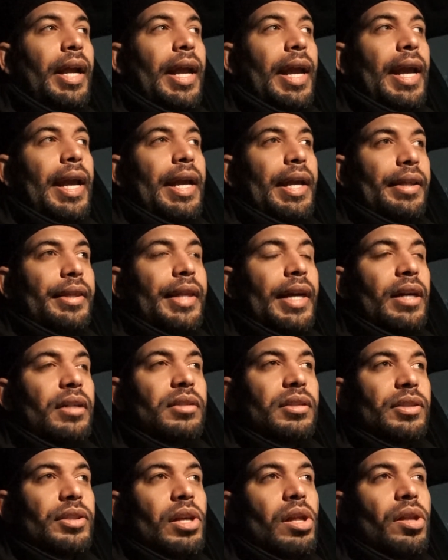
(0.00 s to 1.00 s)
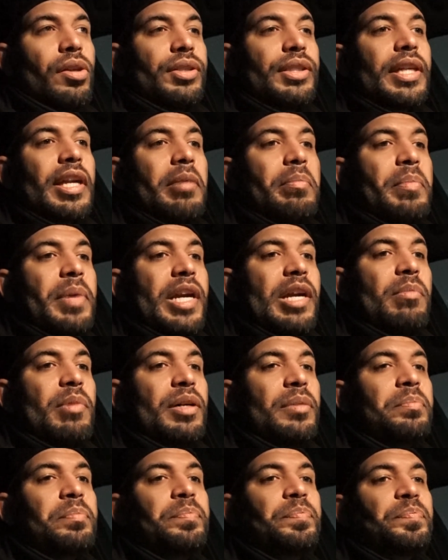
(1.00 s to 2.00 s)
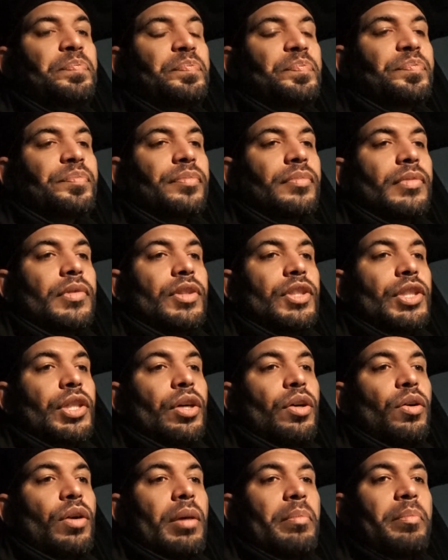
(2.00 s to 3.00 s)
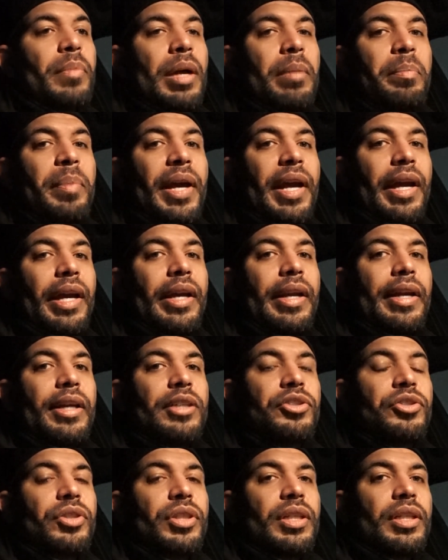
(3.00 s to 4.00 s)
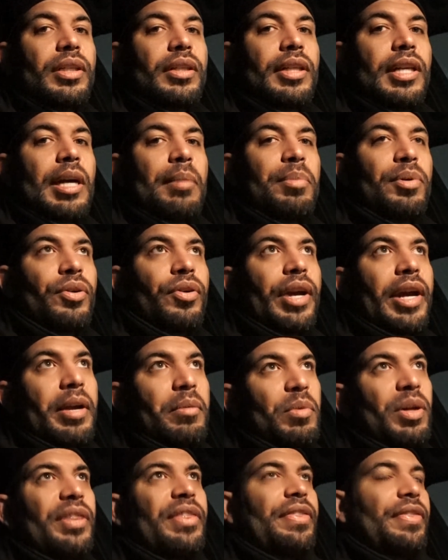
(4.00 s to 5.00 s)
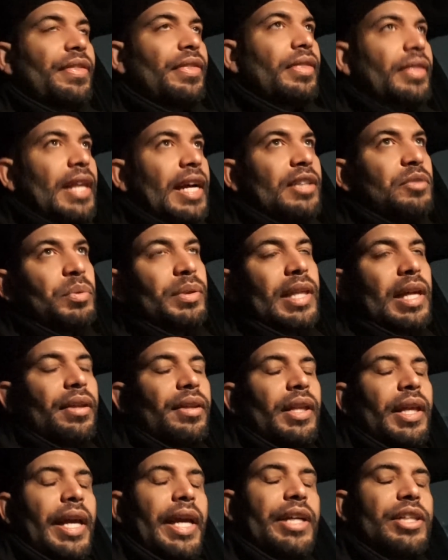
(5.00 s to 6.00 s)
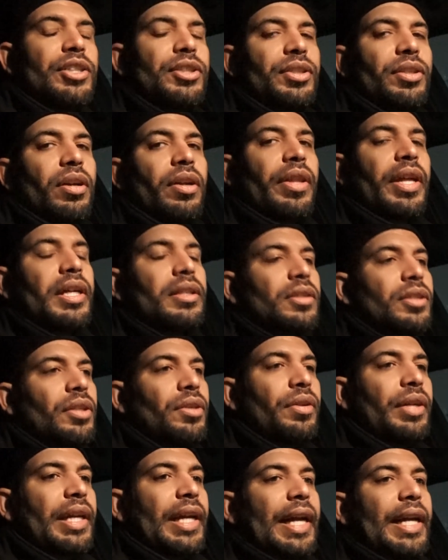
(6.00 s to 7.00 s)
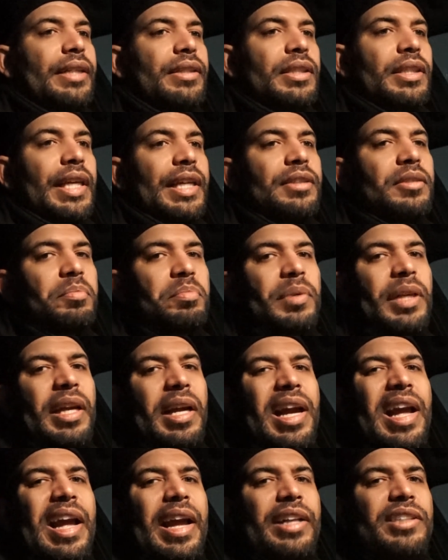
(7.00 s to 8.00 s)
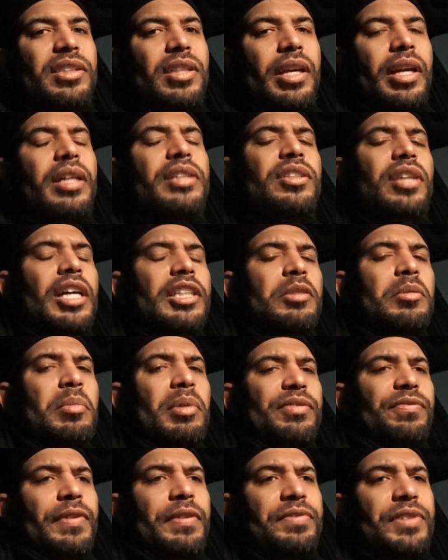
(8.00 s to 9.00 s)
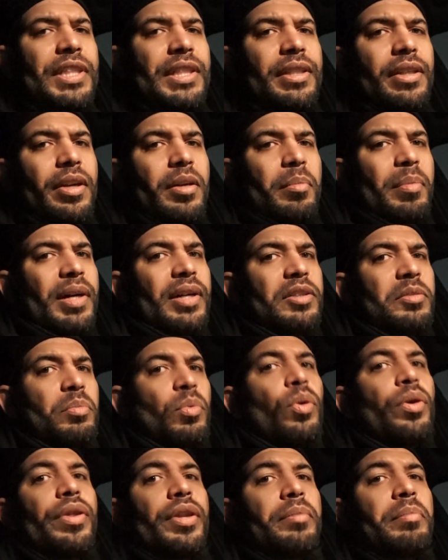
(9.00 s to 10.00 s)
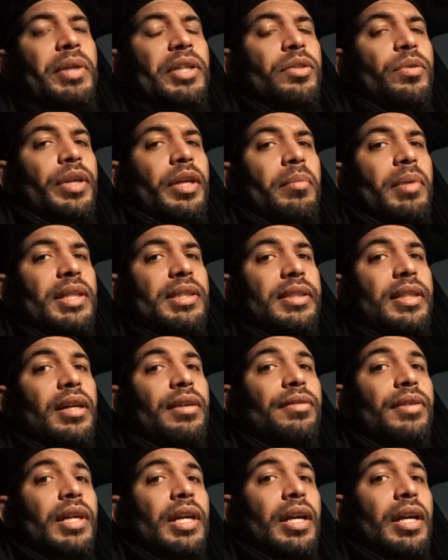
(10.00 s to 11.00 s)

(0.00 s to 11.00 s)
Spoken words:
$8,000 at a minimum. So I'm paying an extra couple grand. Well, that's without the gauges and all that. So it's costing me about $1,500 more than me doing it myself,